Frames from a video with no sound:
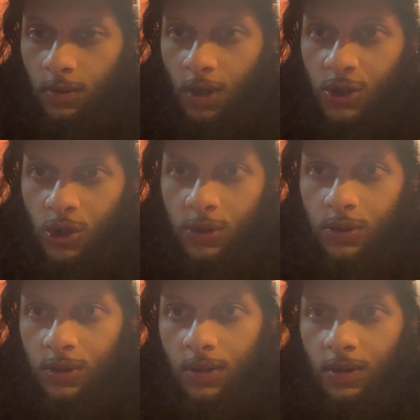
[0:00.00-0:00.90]
adjust
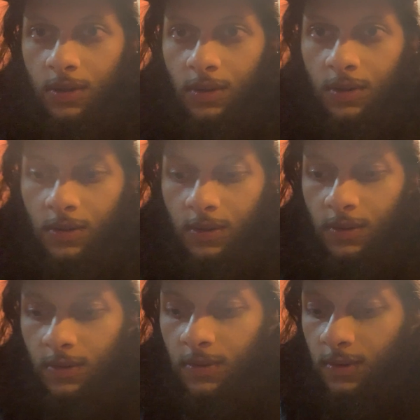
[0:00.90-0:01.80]

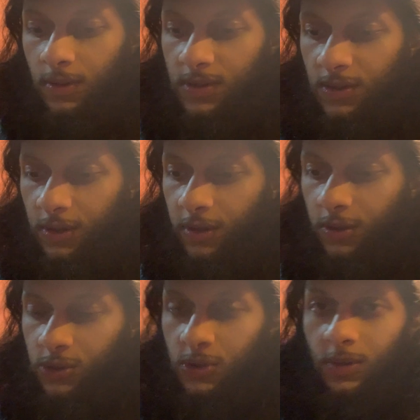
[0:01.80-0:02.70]
easily,
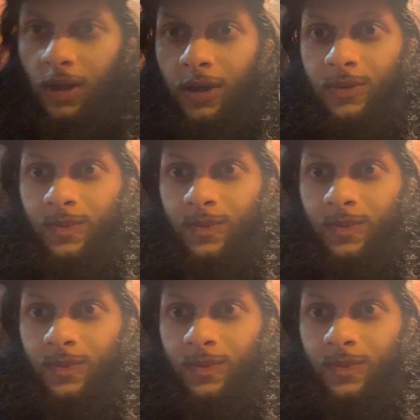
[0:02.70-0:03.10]
because I